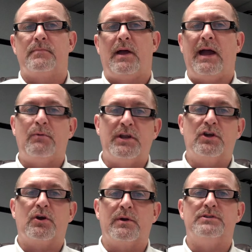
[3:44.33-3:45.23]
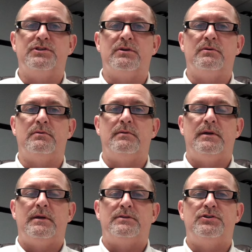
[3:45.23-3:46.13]
I would encourage you
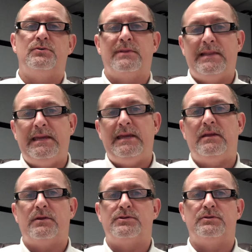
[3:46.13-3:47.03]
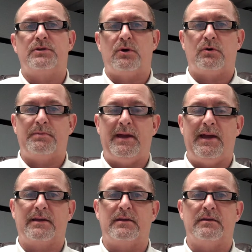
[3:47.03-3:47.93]
to lean to the Gold
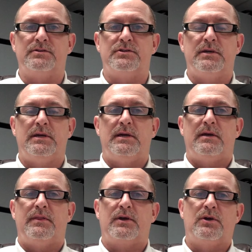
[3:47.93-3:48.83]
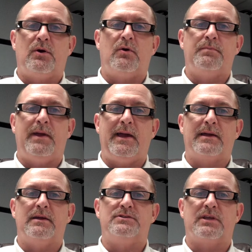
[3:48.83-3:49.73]
package. The Gold
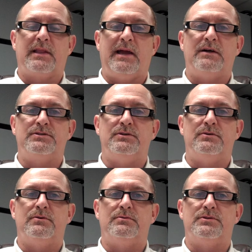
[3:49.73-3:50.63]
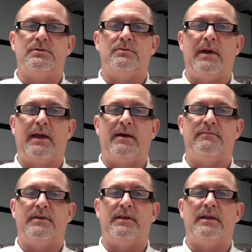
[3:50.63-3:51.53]
package allows you to
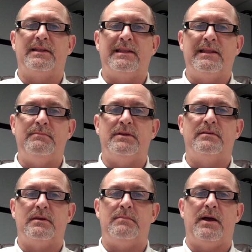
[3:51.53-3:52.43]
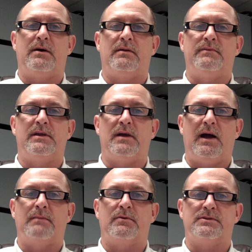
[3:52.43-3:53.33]
have an unlimited amount of
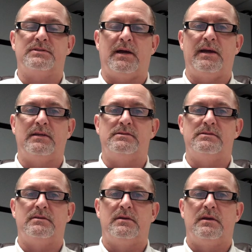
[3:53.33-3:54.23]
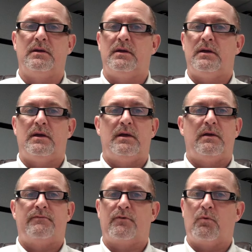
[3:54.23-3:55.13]
e-commerce sites
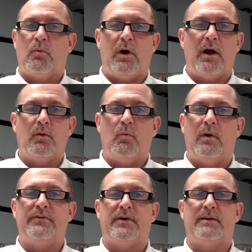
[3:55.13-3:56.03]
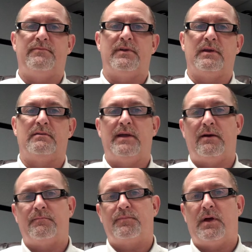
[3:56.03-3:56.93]
for a one-time fee.
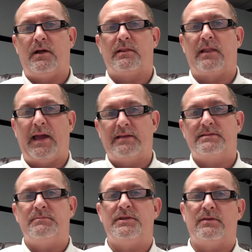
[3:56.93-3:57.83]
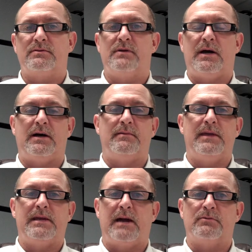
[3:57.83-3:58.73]
Now, like some of the other
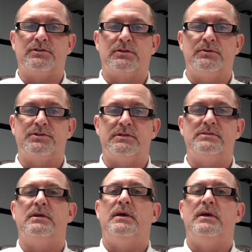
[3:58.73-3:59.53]
e-commerce solutions,